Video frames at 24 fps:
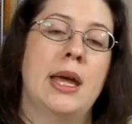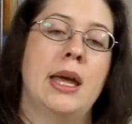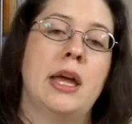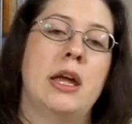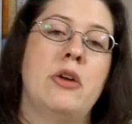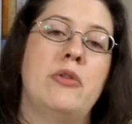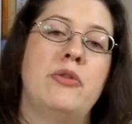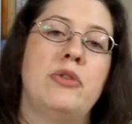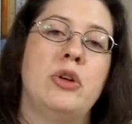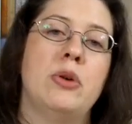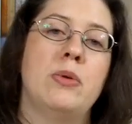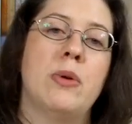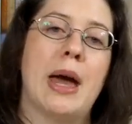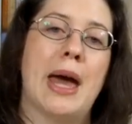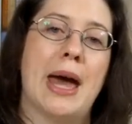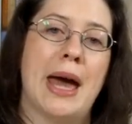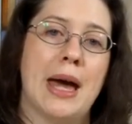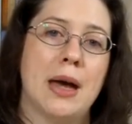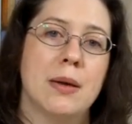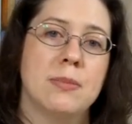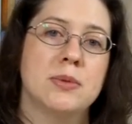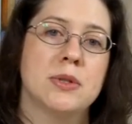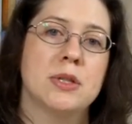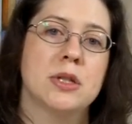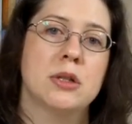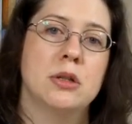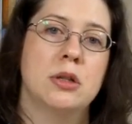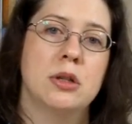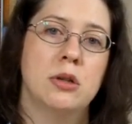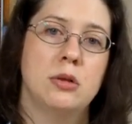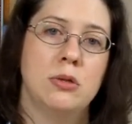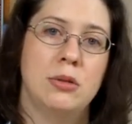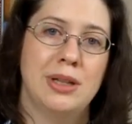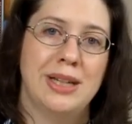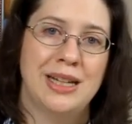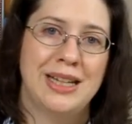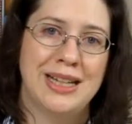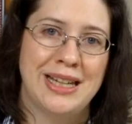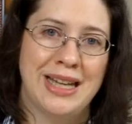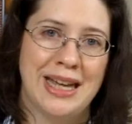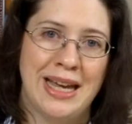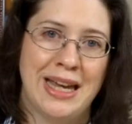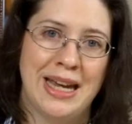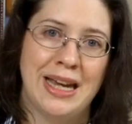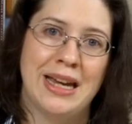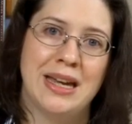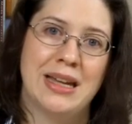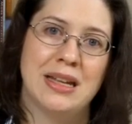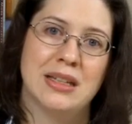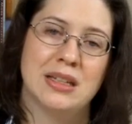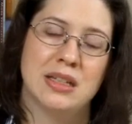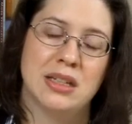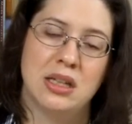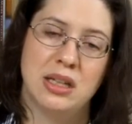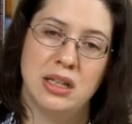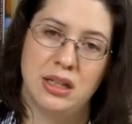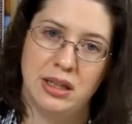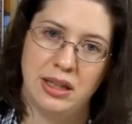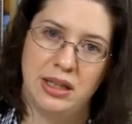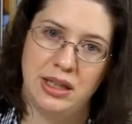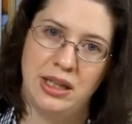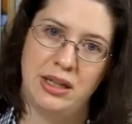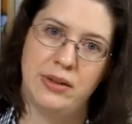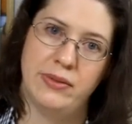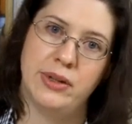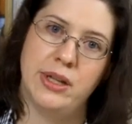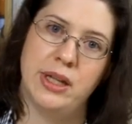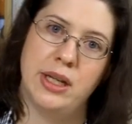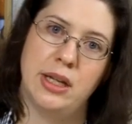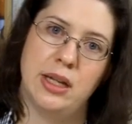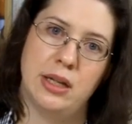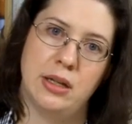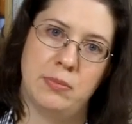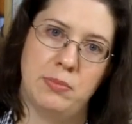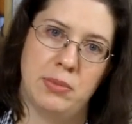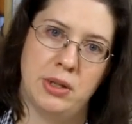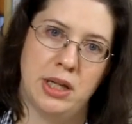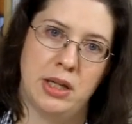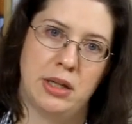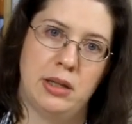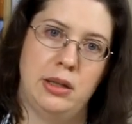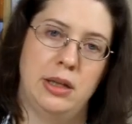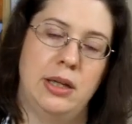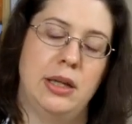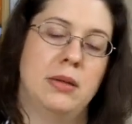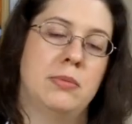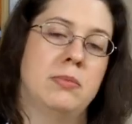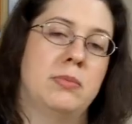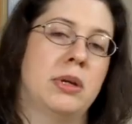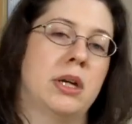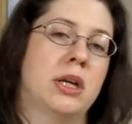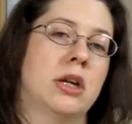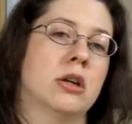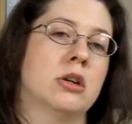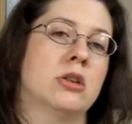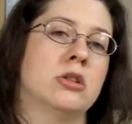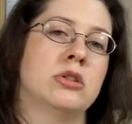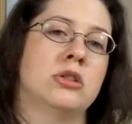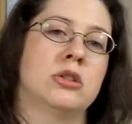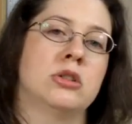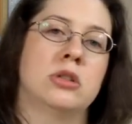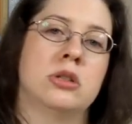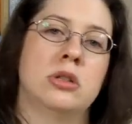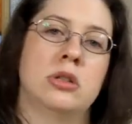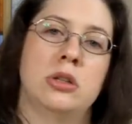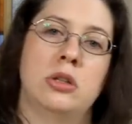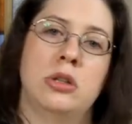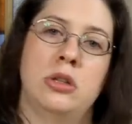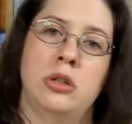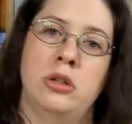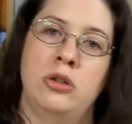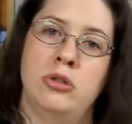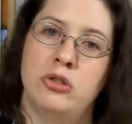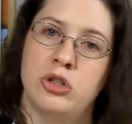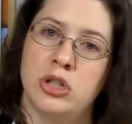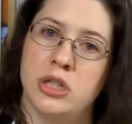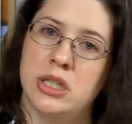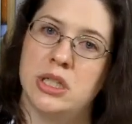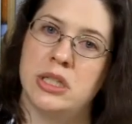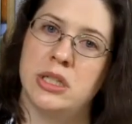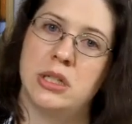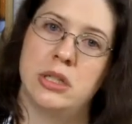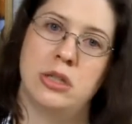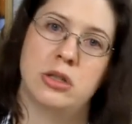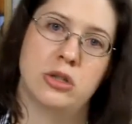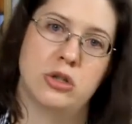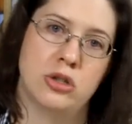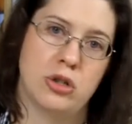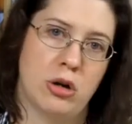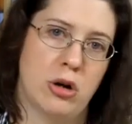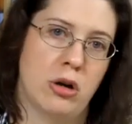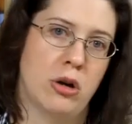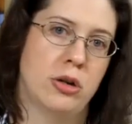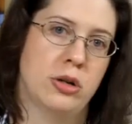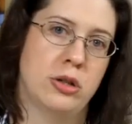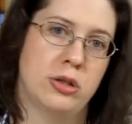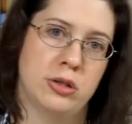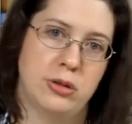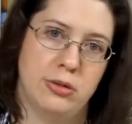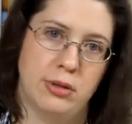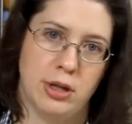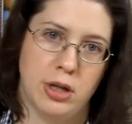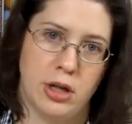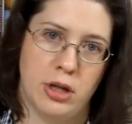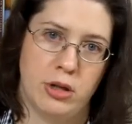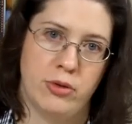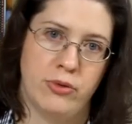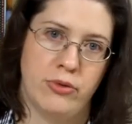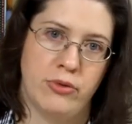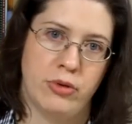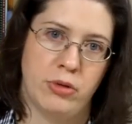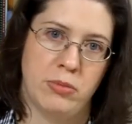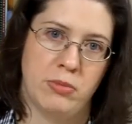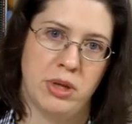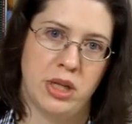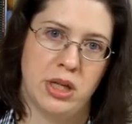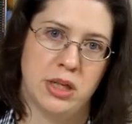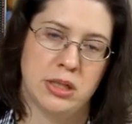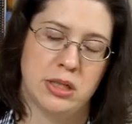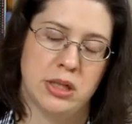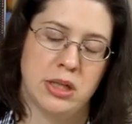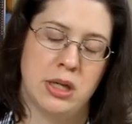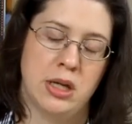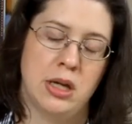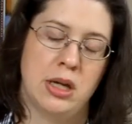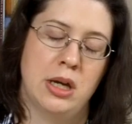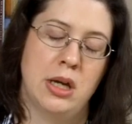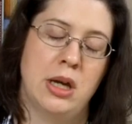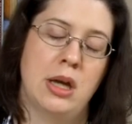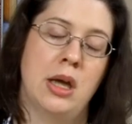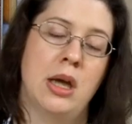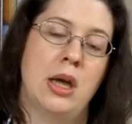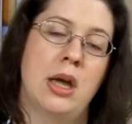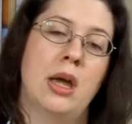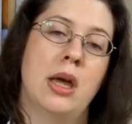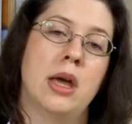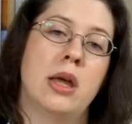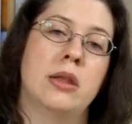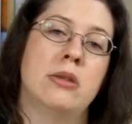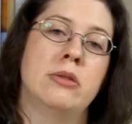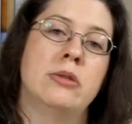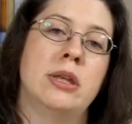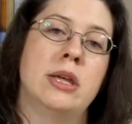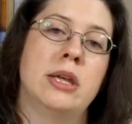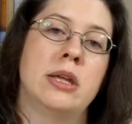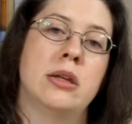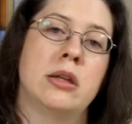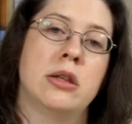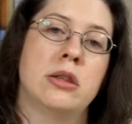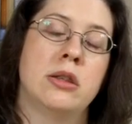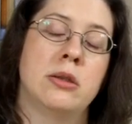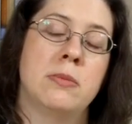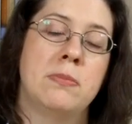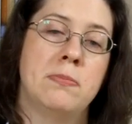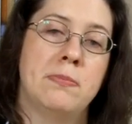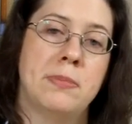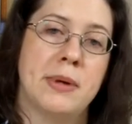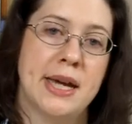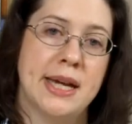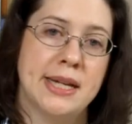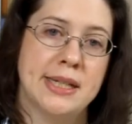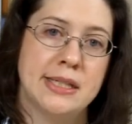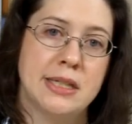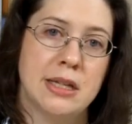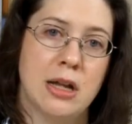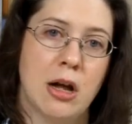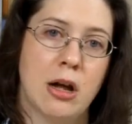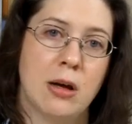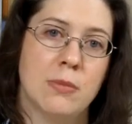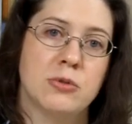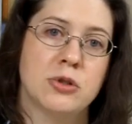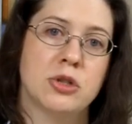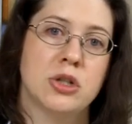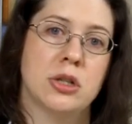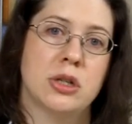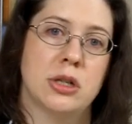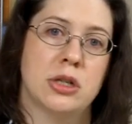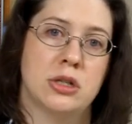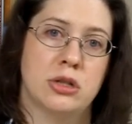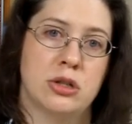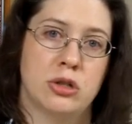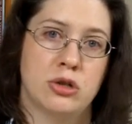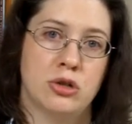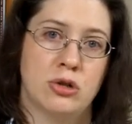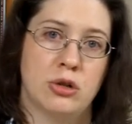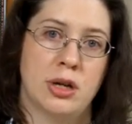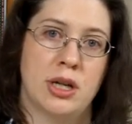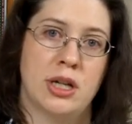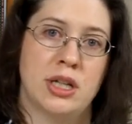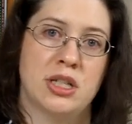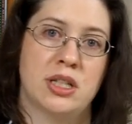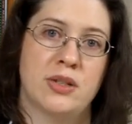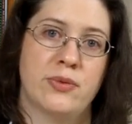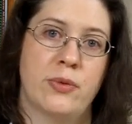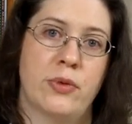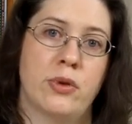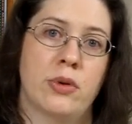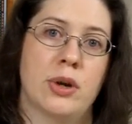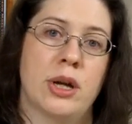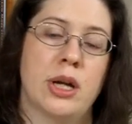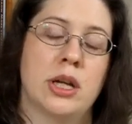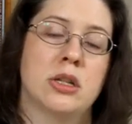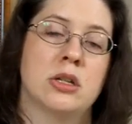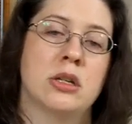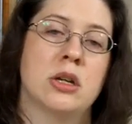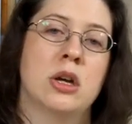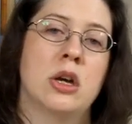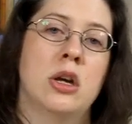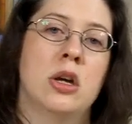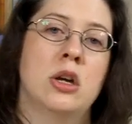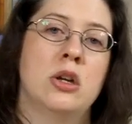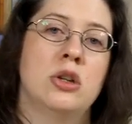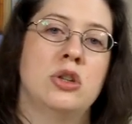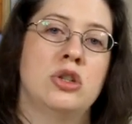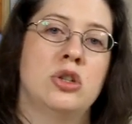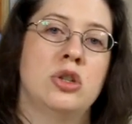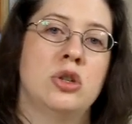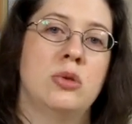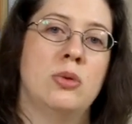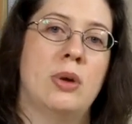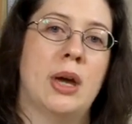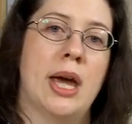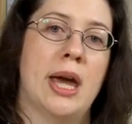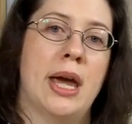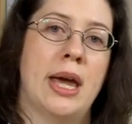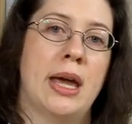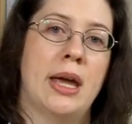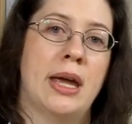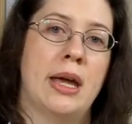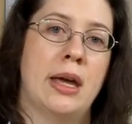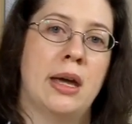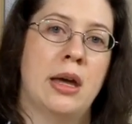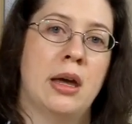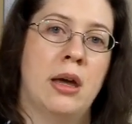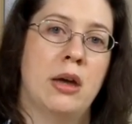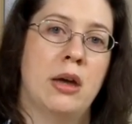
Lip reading: If you absolutely can't leave it in a Pickl-It because you just need the jar to do another ferment, then the best option is to transfer it to a